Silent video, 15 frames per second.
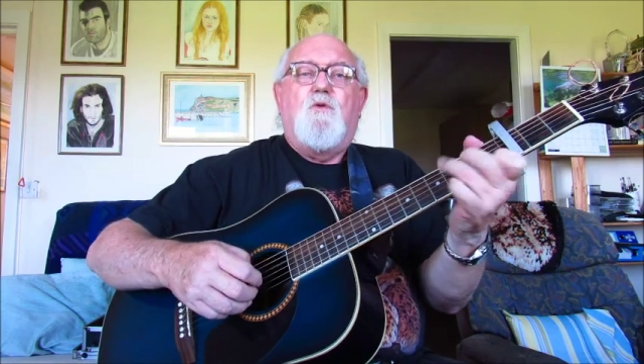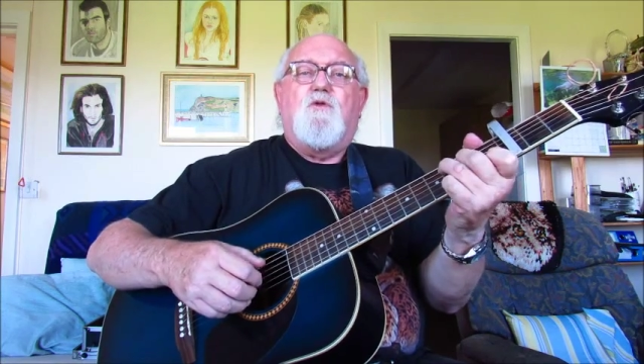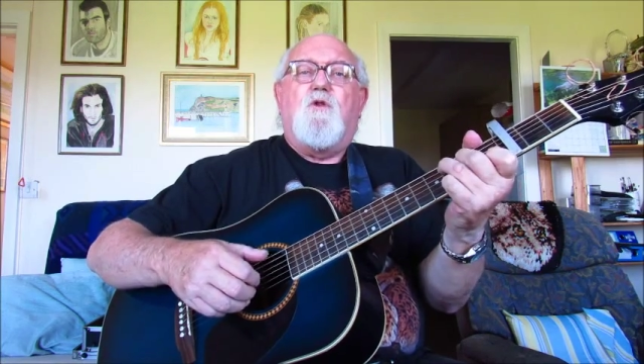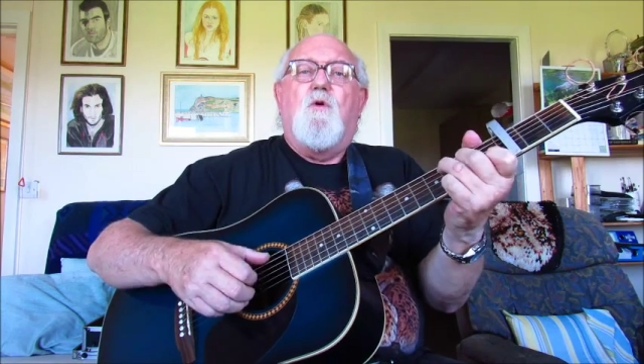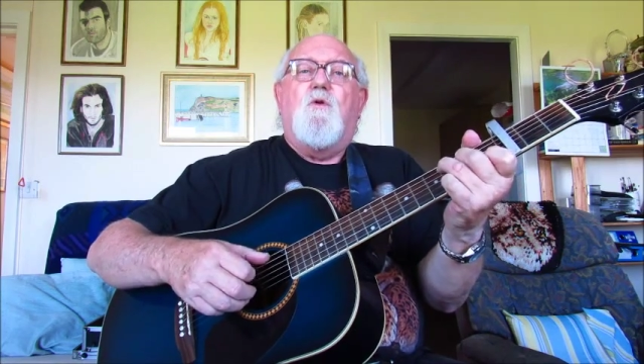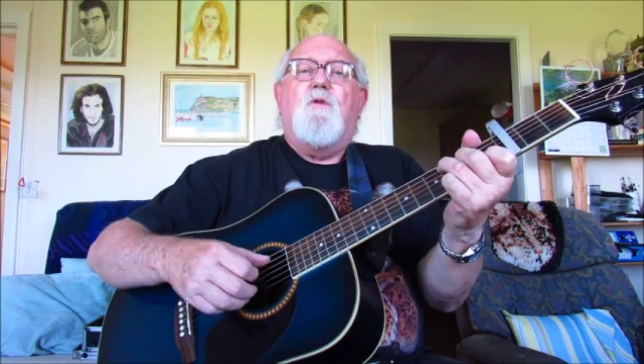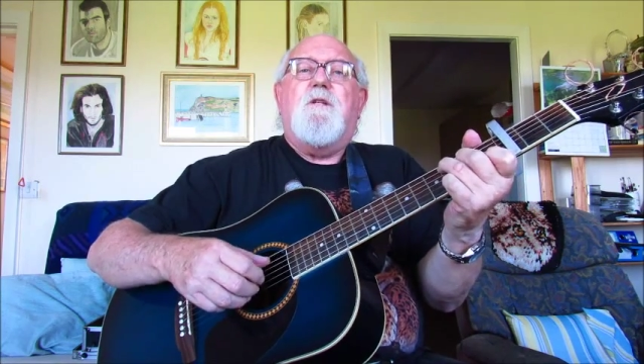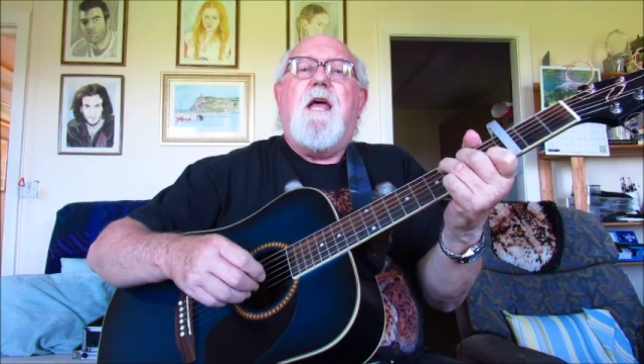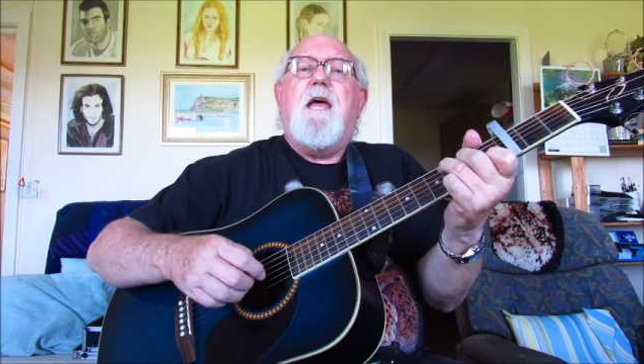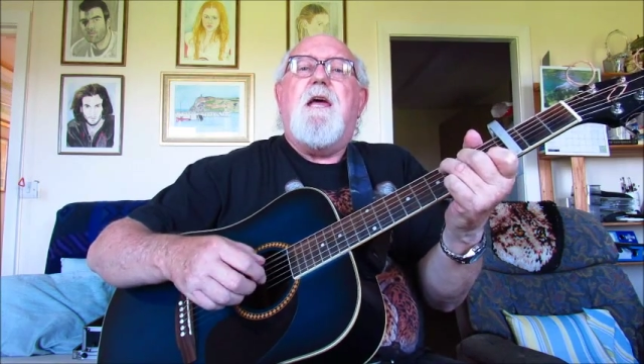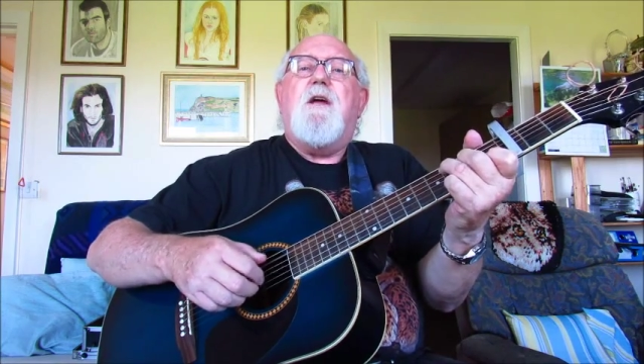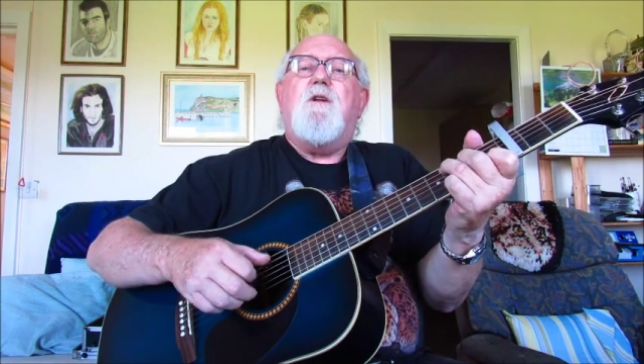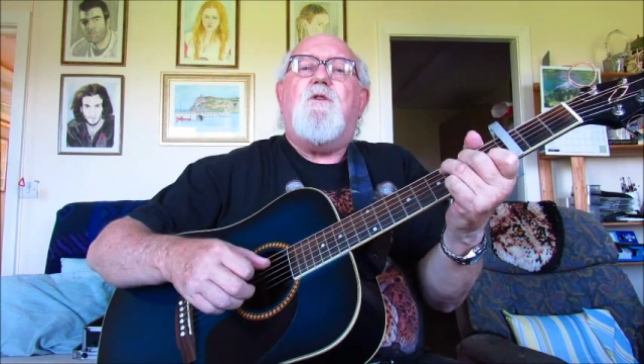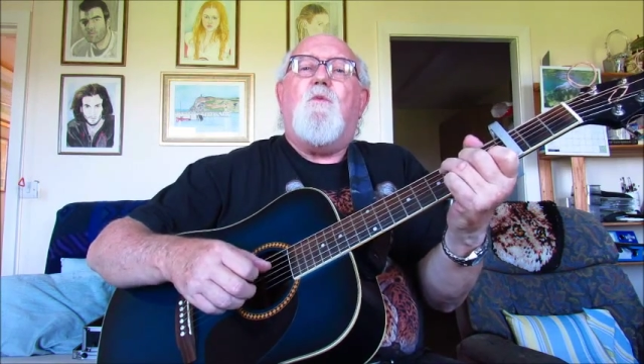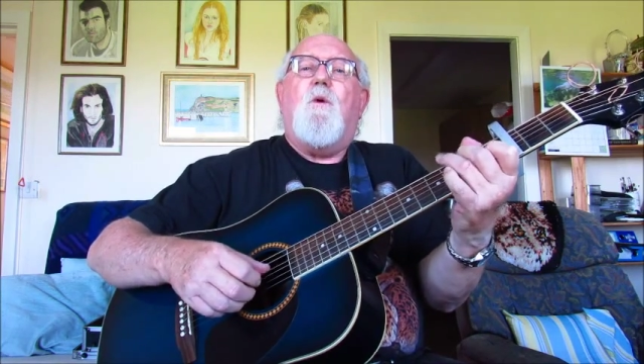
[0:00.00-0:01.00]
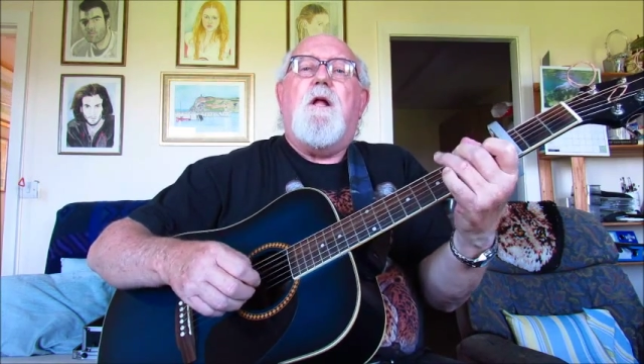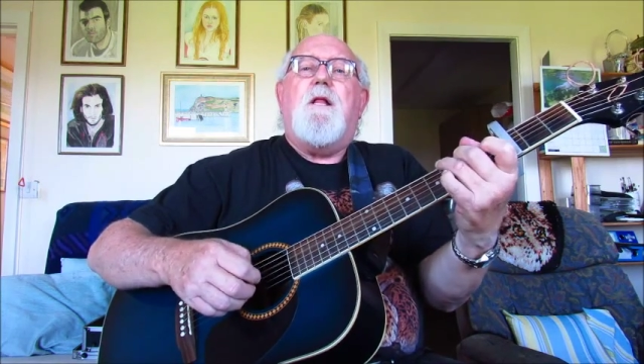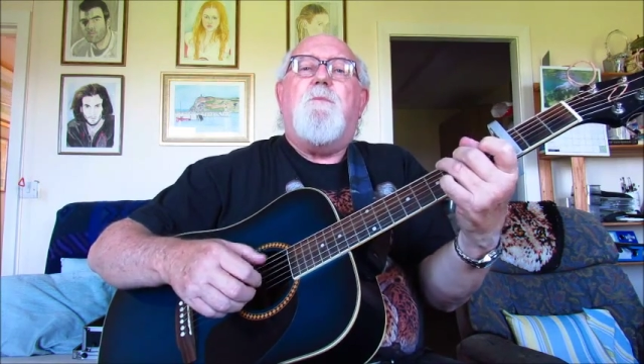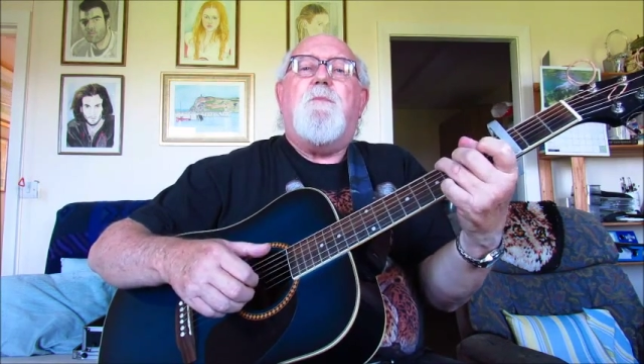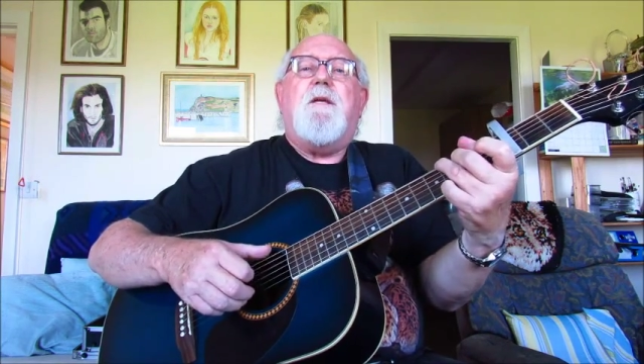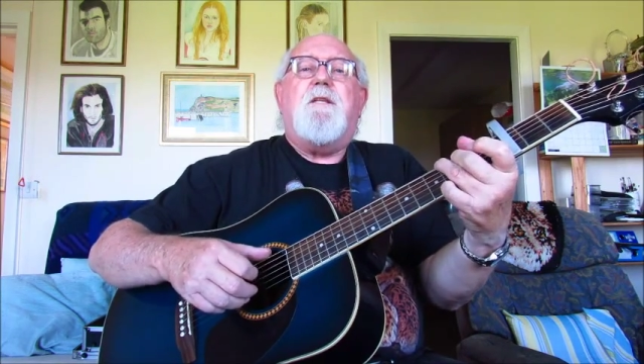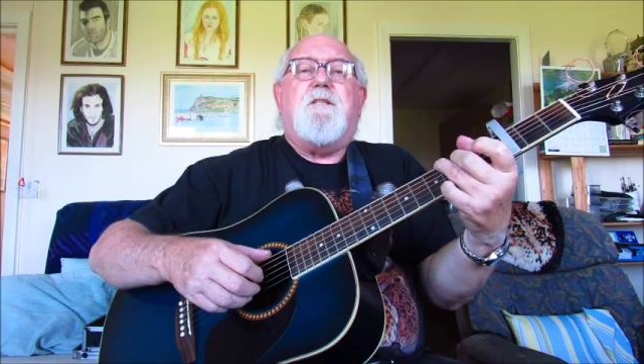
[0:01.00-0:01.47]
Who's going down to
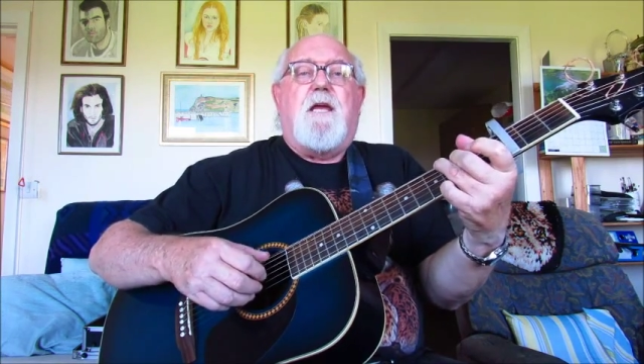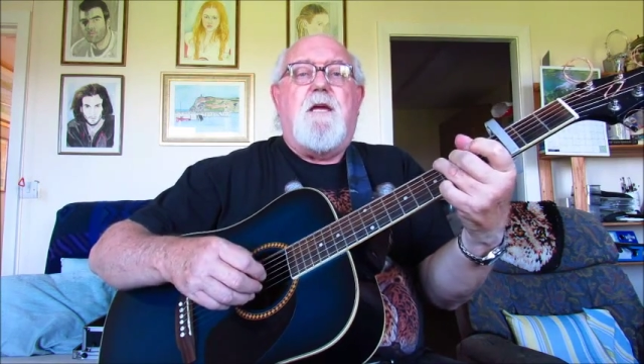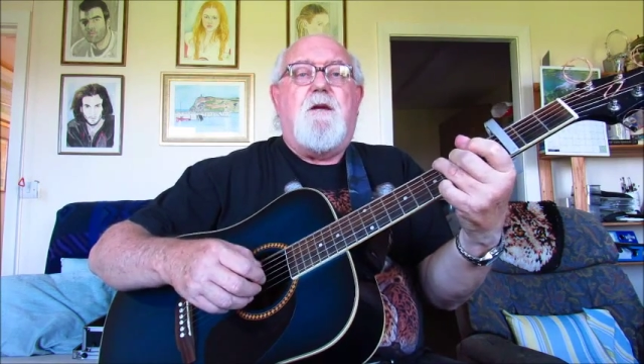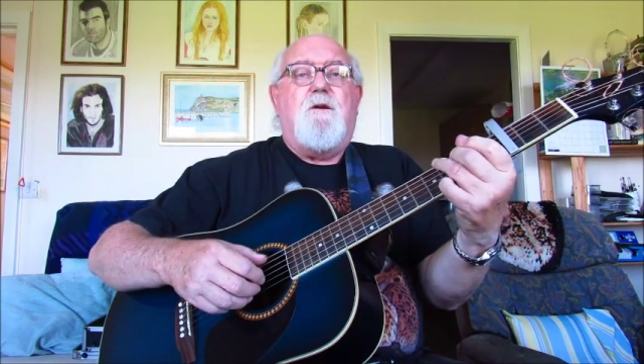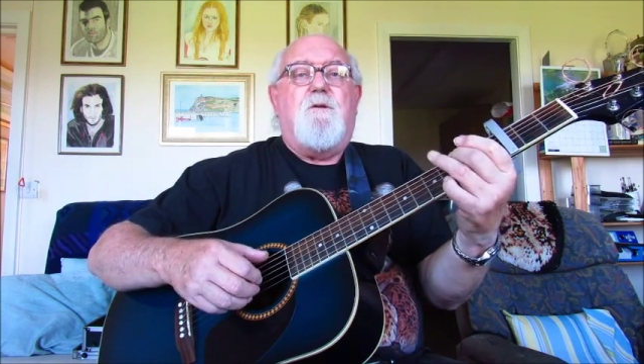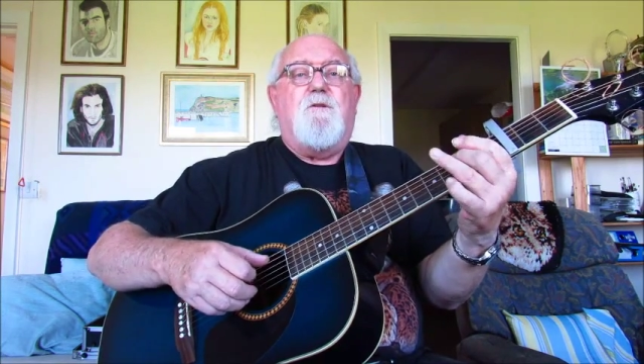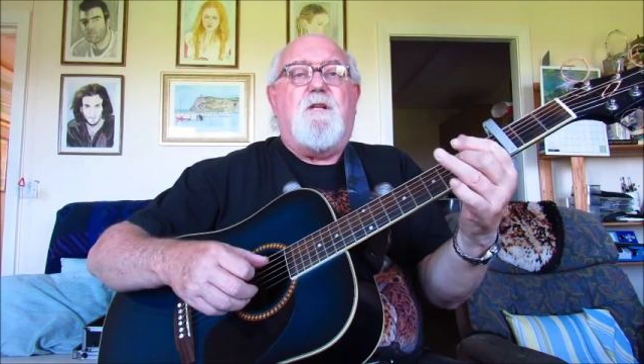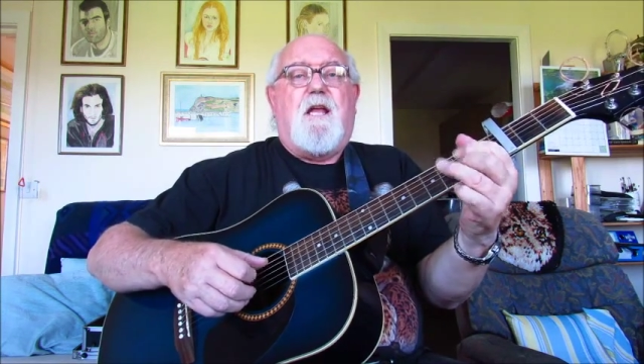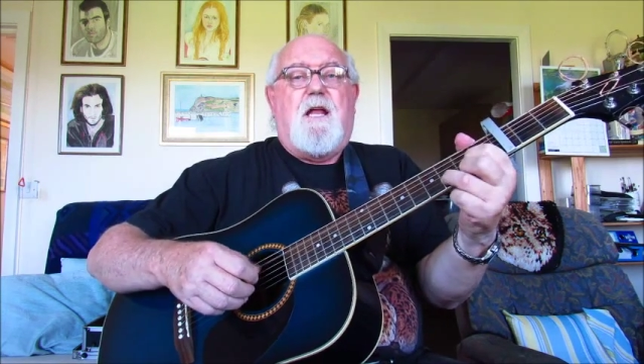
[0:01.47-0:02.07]
Wilmington